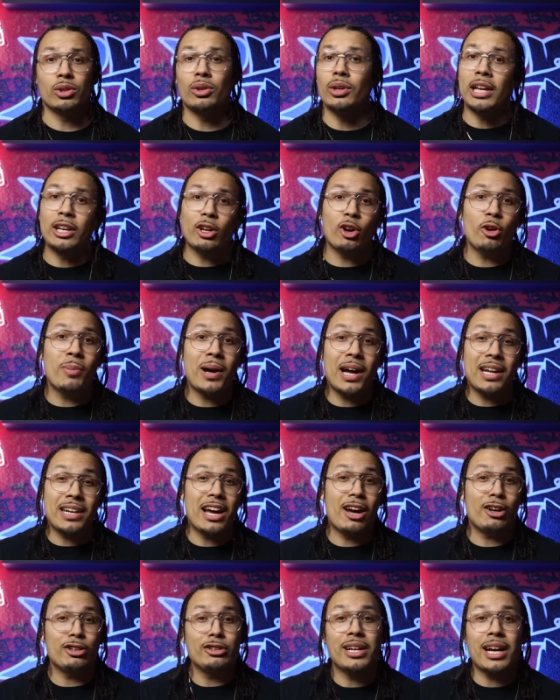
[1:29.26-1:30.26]
So I know by
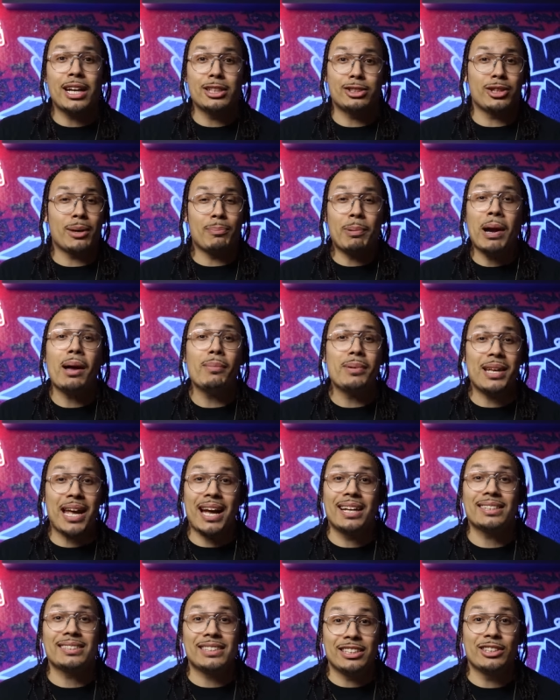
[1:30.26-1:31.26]
now you guys are probably
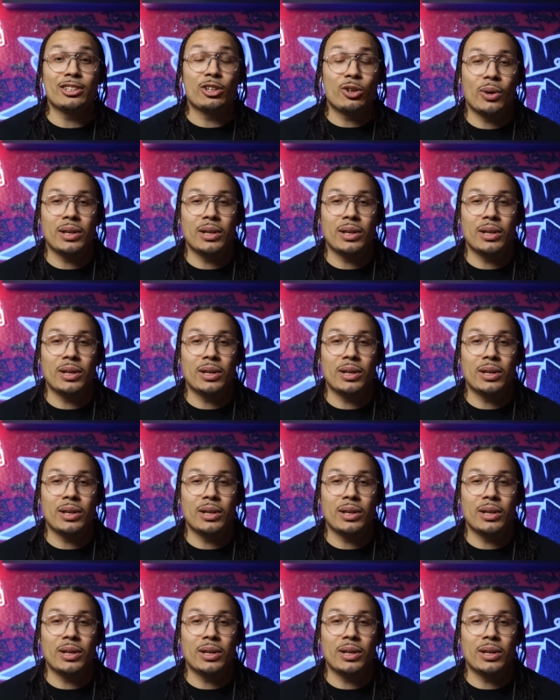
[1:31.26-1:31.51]
asking the